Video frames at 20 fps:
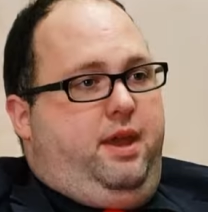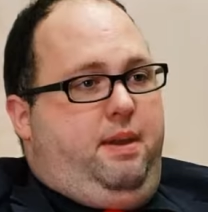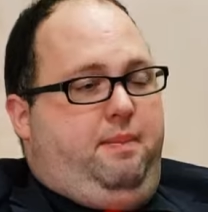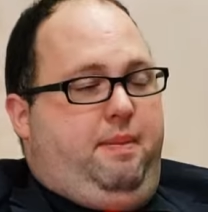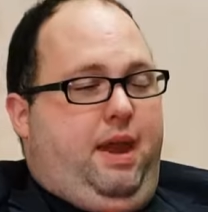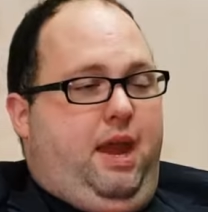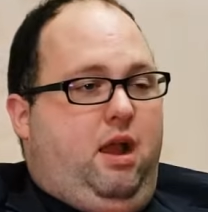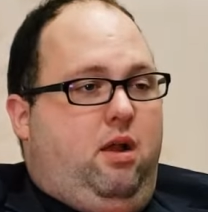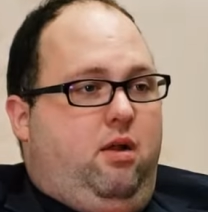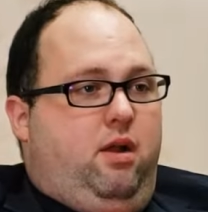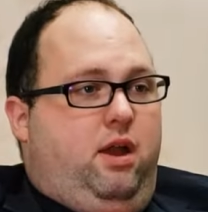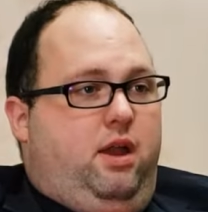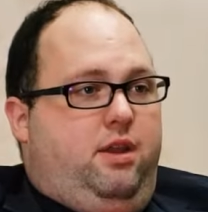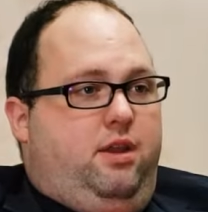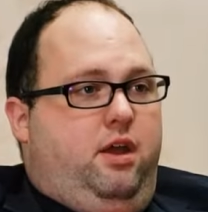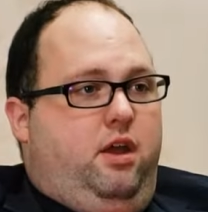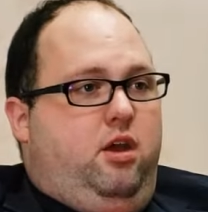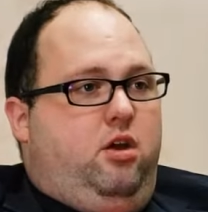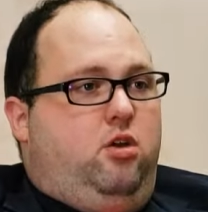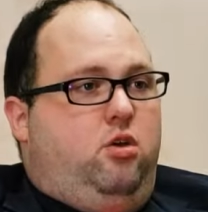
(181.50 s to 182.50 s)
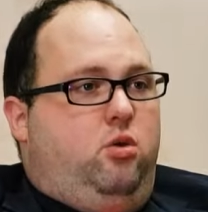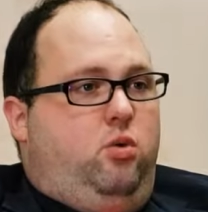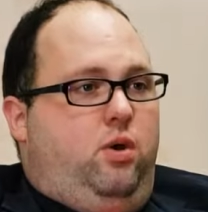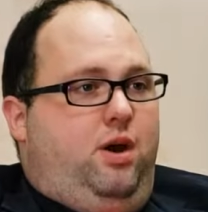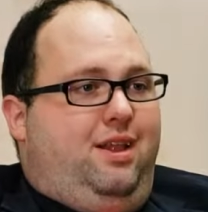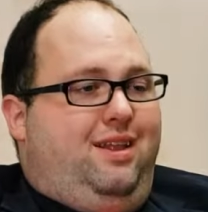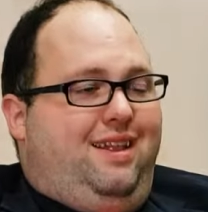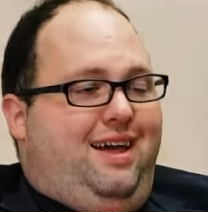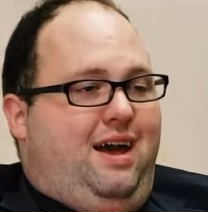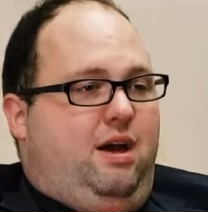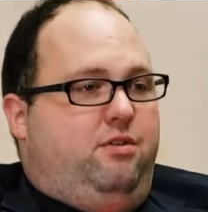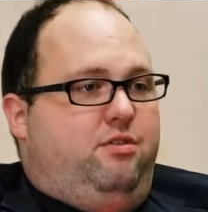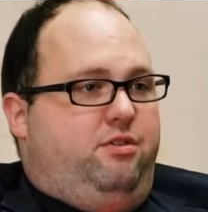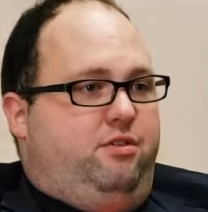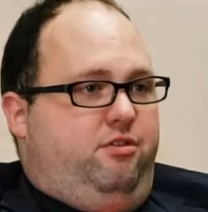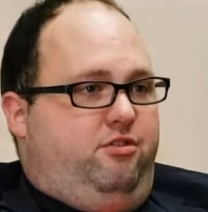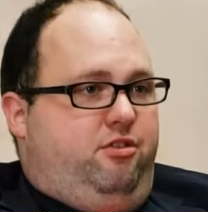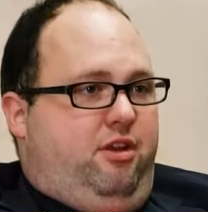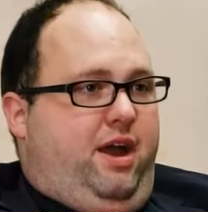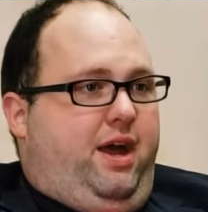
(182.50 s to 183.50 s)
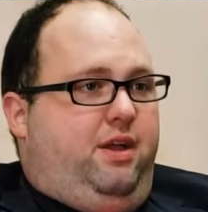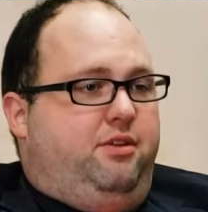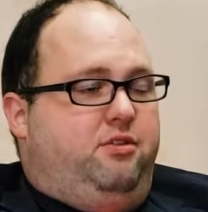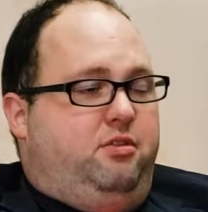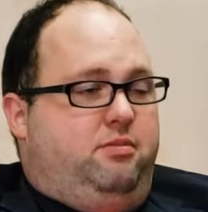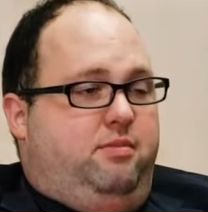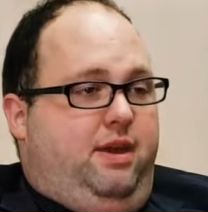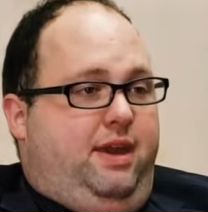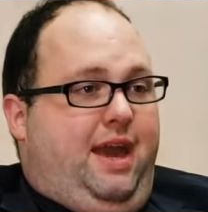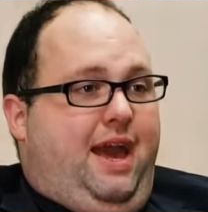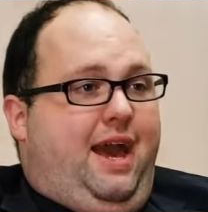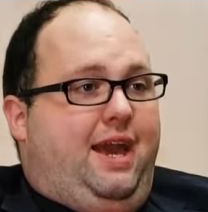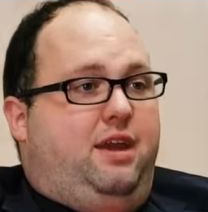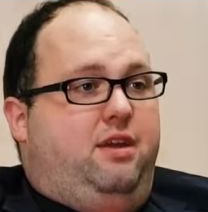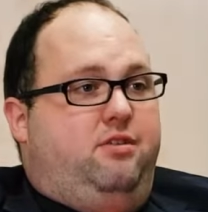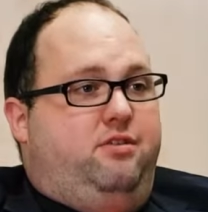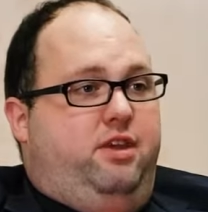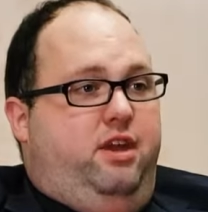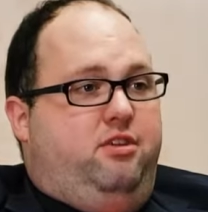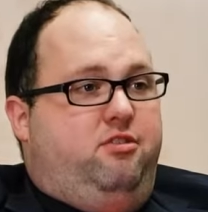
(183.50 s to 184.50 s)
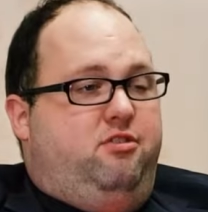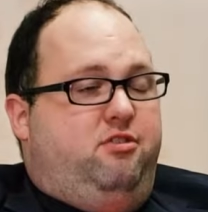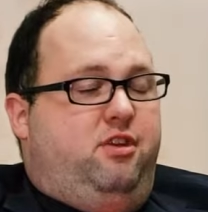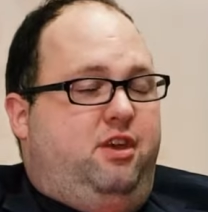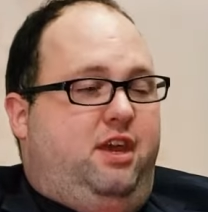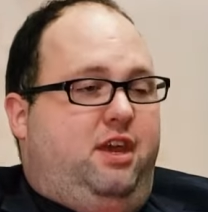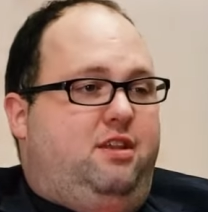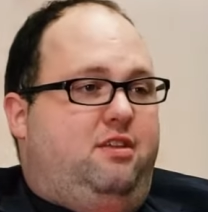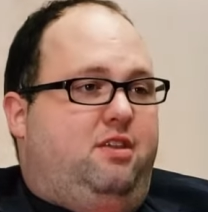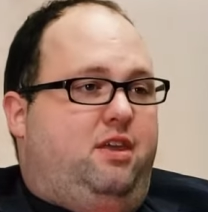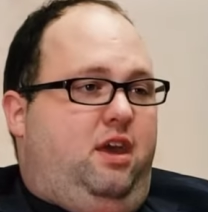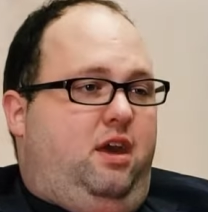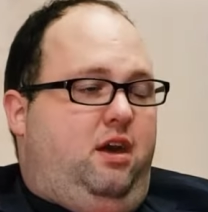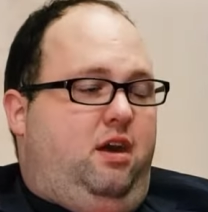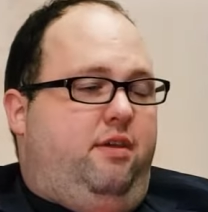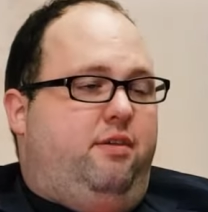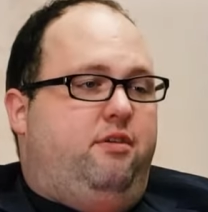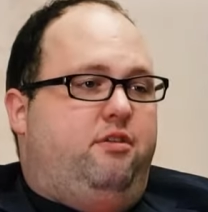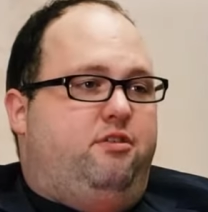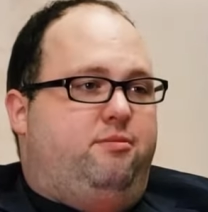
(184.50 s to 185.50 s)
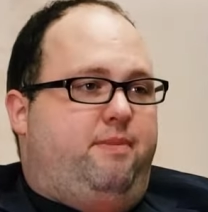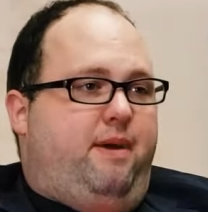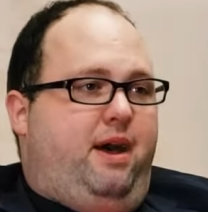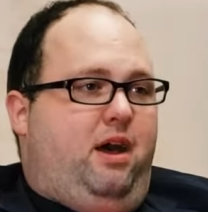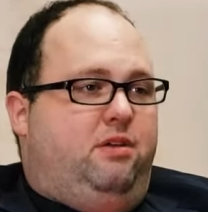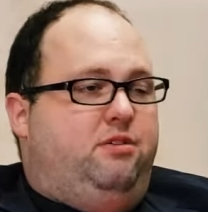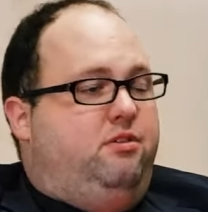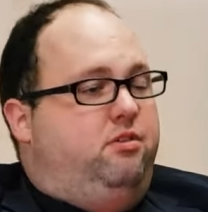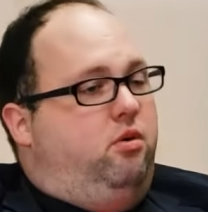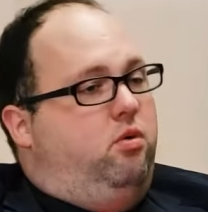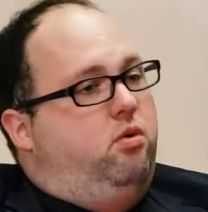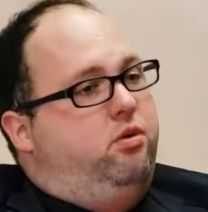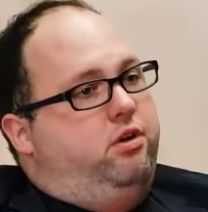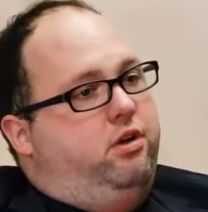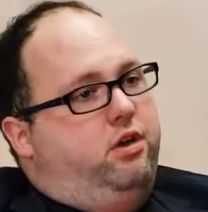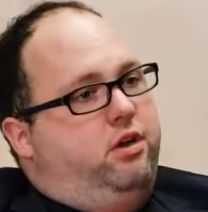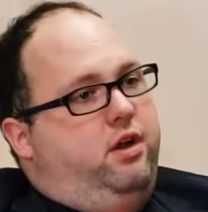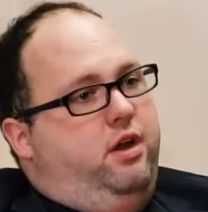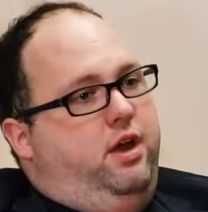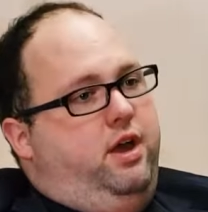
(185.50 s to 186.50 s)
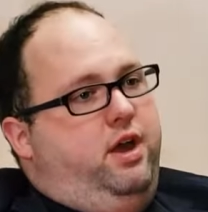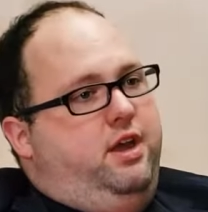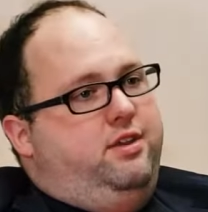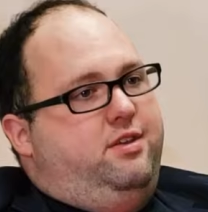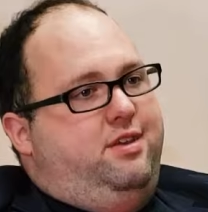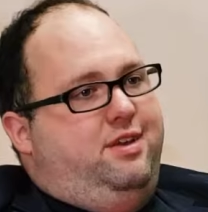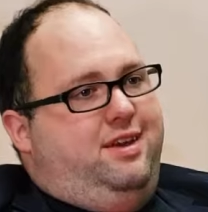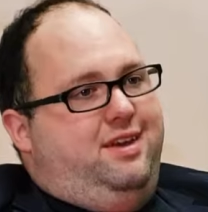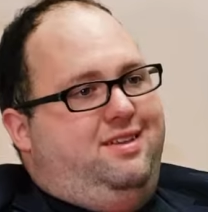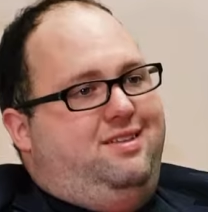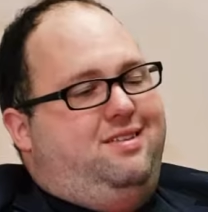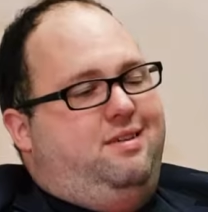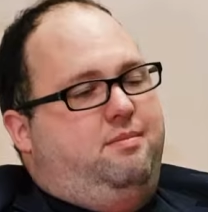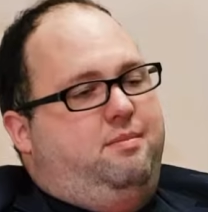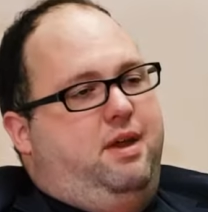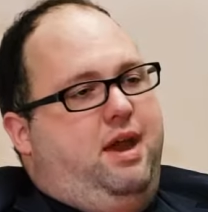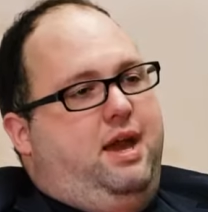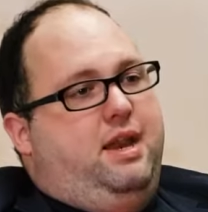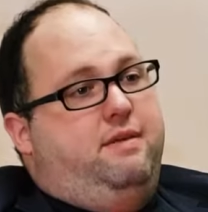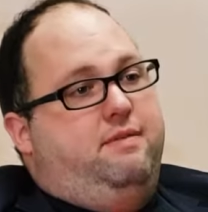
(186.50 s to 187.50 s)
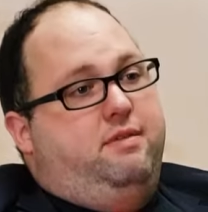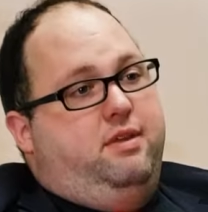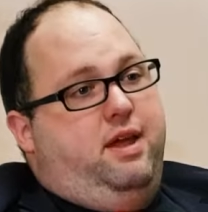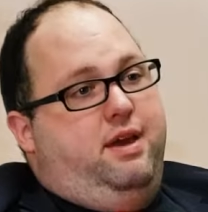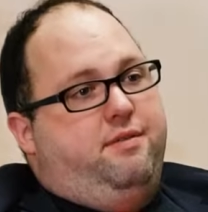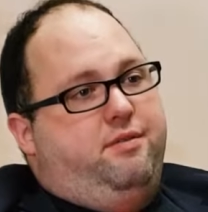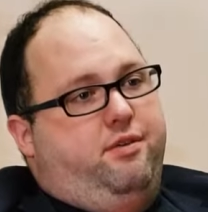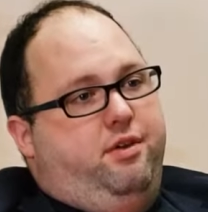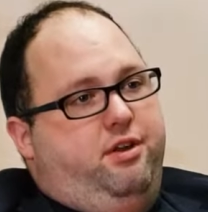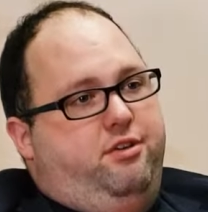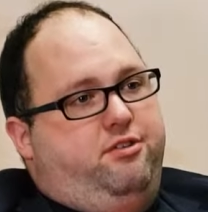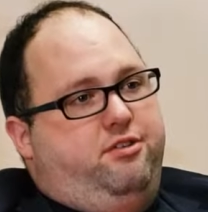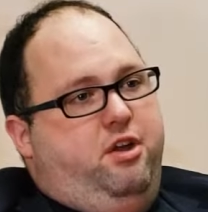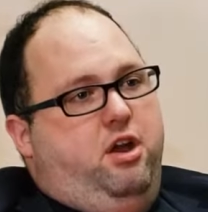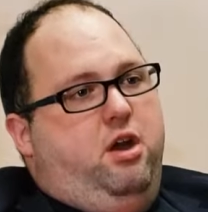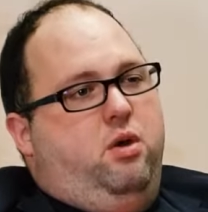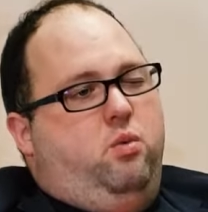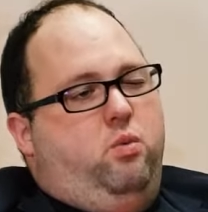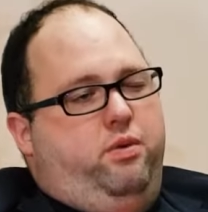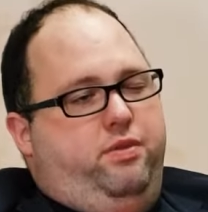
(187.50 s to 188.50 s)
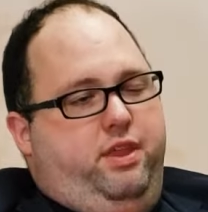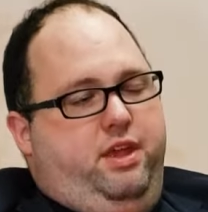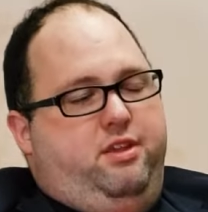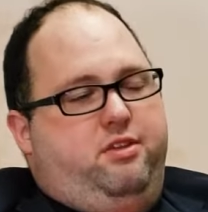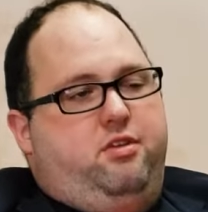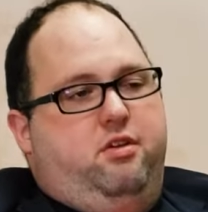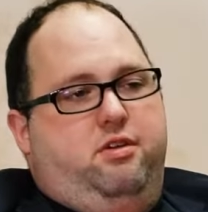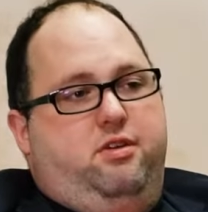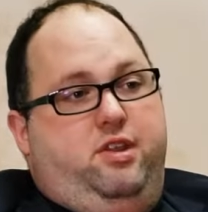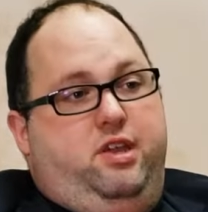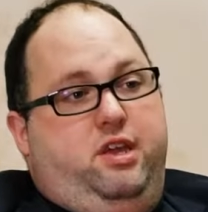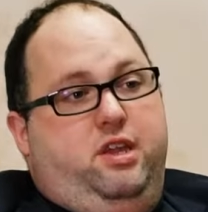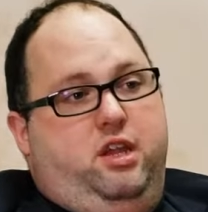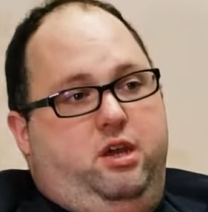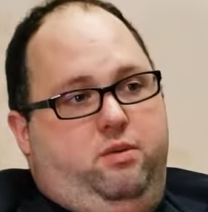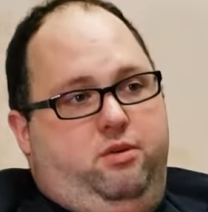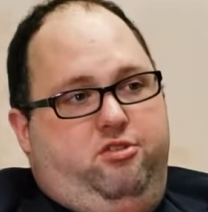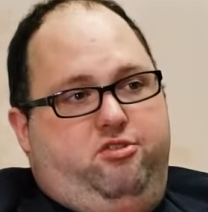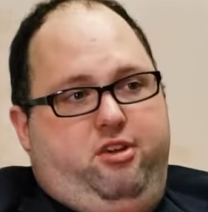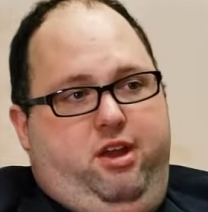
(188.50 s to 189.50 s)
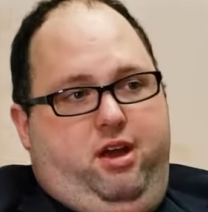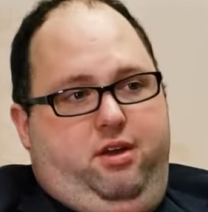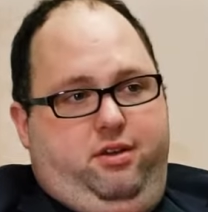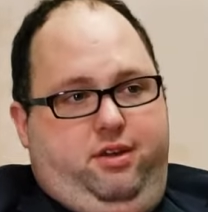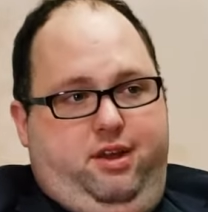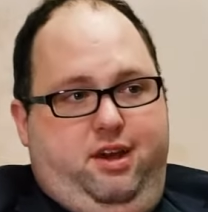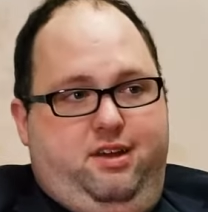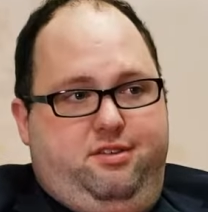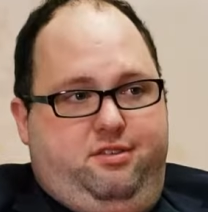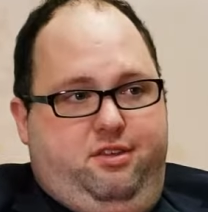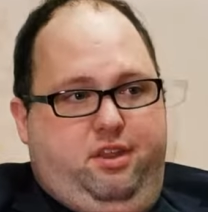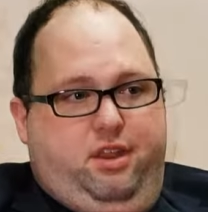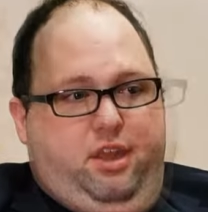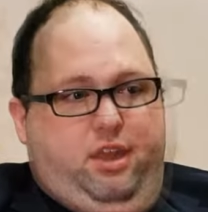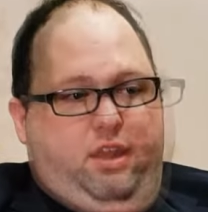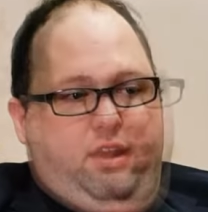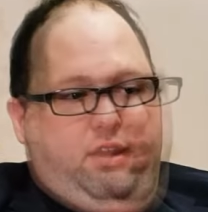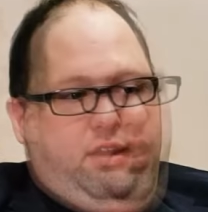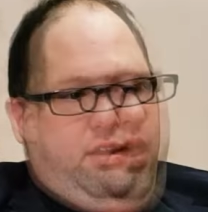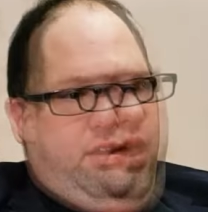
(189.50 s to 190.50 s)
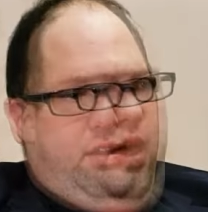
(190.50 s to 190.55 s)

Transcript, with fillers: a parent who allows their child to make accusations against the other spouse in order to get some kind of leverage when they start dealing with child custody.